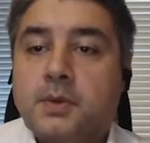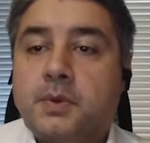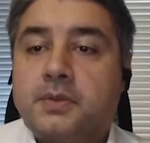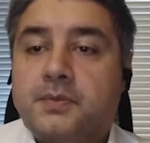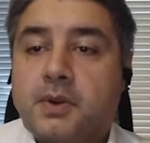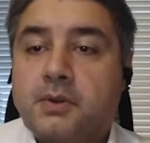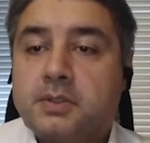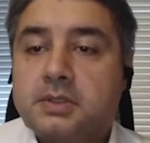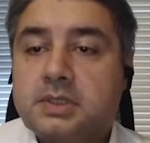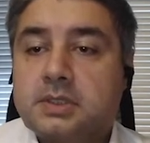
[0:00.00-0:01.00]
with
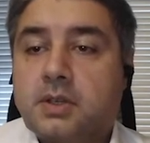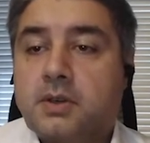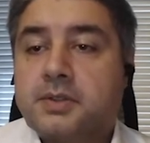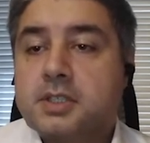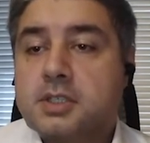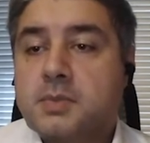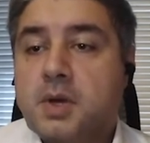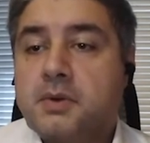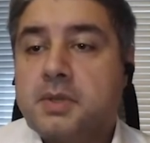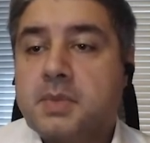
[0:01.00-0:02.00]
focus on the
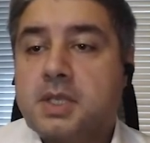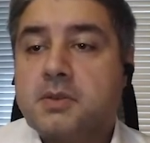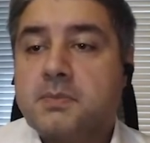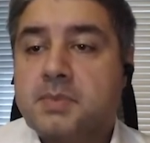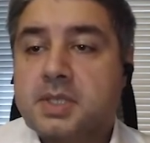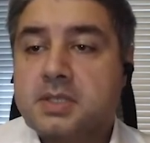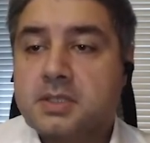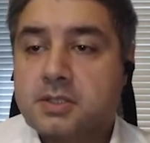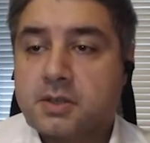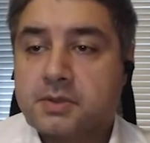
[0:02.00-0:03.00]
small and medium
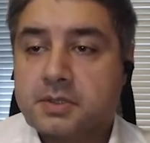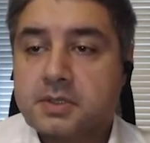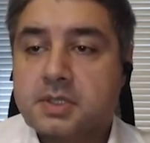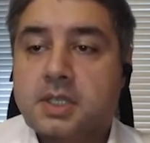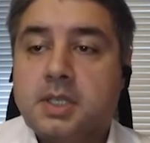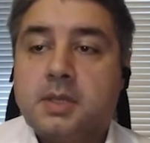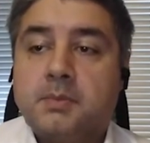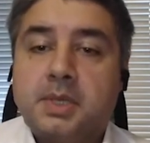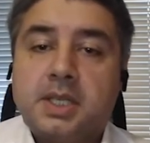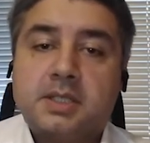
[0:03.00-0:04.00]
business owners,
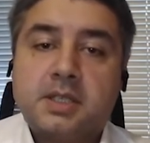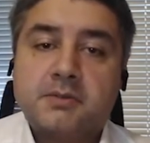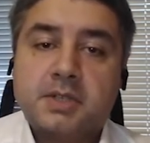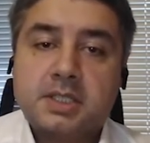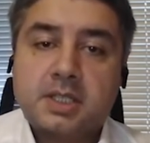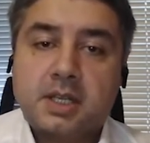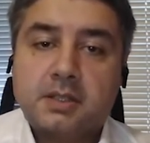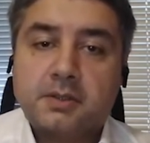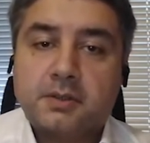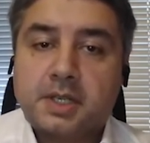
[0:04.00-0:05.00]
be it in
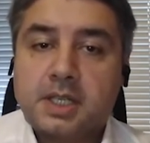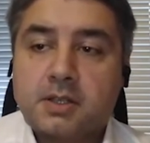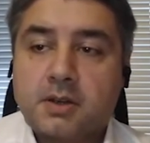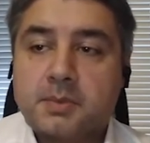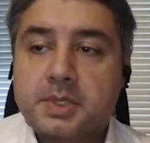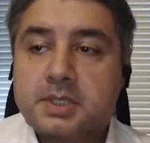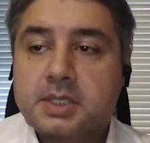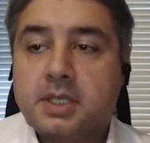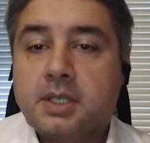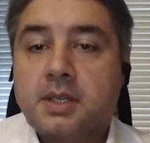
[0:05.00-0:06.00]
retail or e-commerce,